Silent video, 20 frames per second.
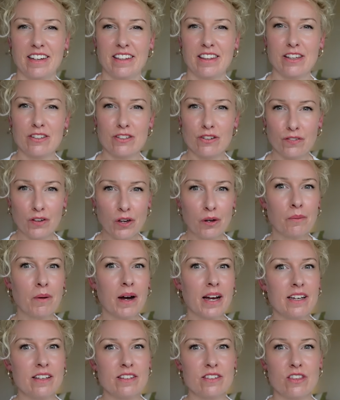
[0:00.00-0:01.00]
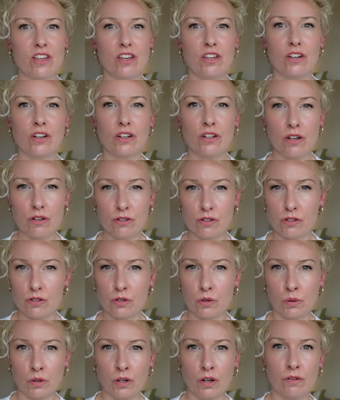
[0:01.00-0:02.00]
There's a few ways that you can use a
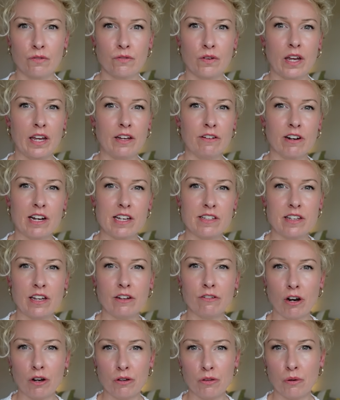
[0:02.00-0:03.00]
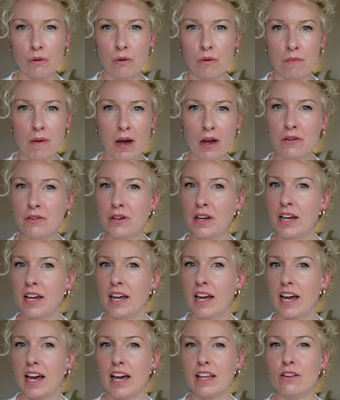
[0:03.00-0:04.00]
sauna for increasing growth hormone,
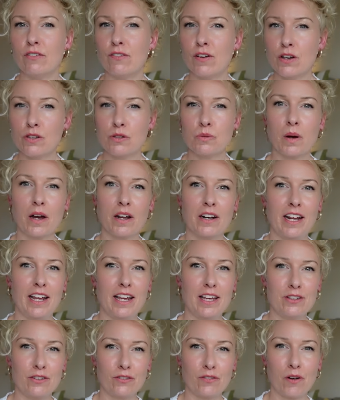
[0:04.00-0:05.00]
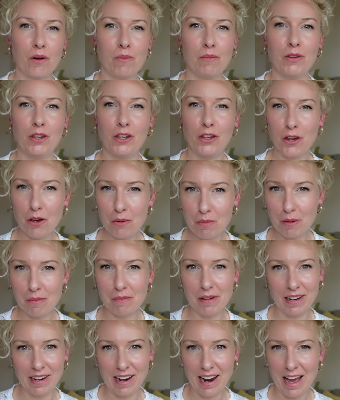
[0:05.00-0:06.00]
and the first one is from the
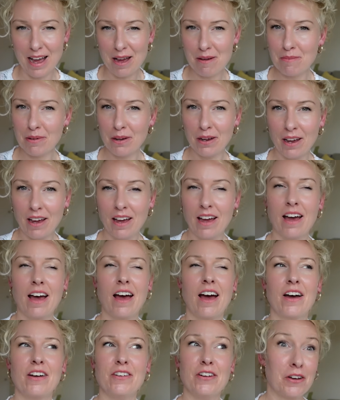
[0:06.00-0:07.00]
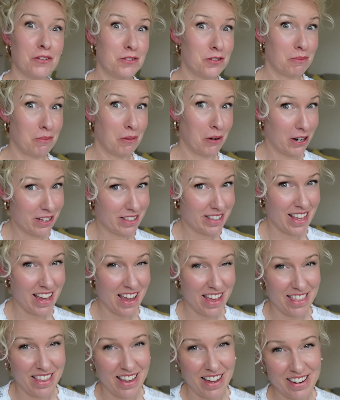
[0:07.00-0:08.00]
Huberman Lab, no surprise
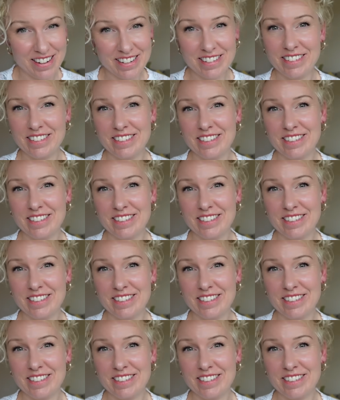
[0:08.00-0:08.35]
there then.